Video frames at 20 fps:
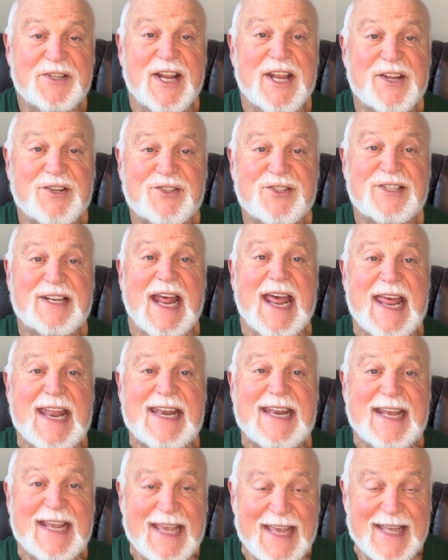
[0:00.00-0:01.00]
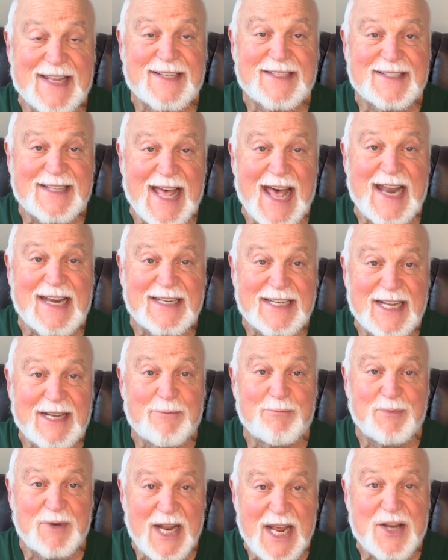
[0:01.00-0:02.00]
is stand against that
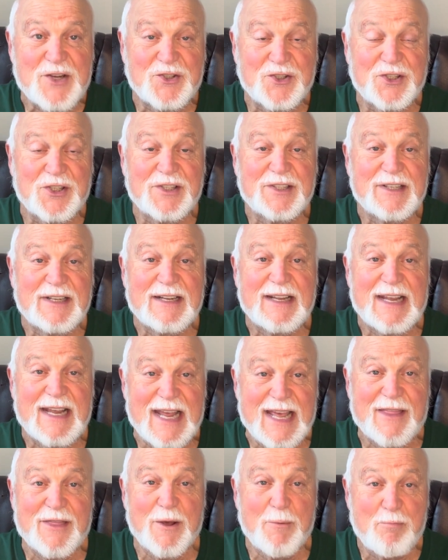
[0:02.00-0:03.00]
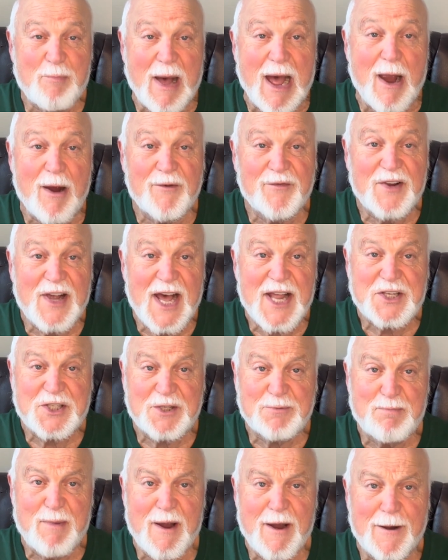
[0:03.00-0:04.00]
temptation in the power of God's
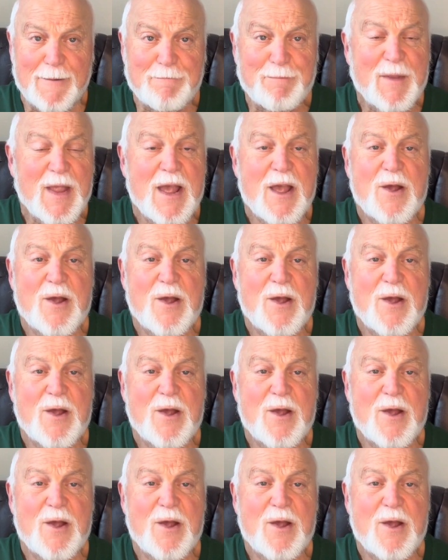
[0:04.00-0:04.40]
Spirit,